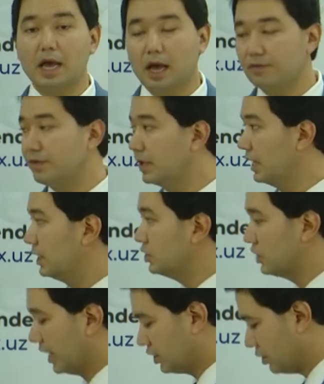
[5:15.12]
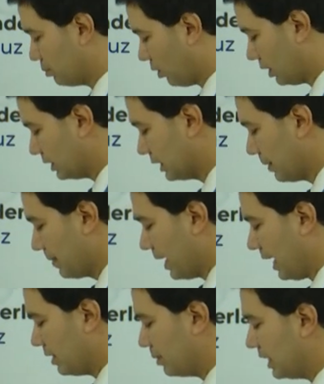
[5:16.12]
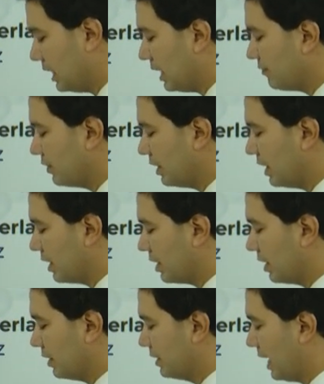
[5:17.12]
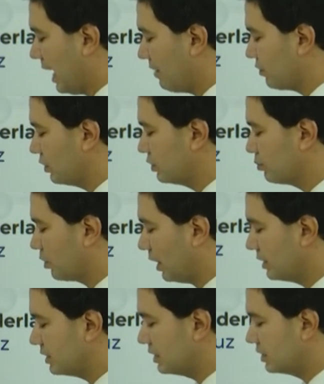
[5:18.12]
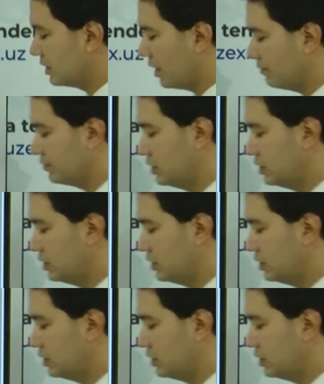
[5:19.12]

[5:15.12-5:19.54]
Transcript: of injection marks. At the beginning of the year, the average prices of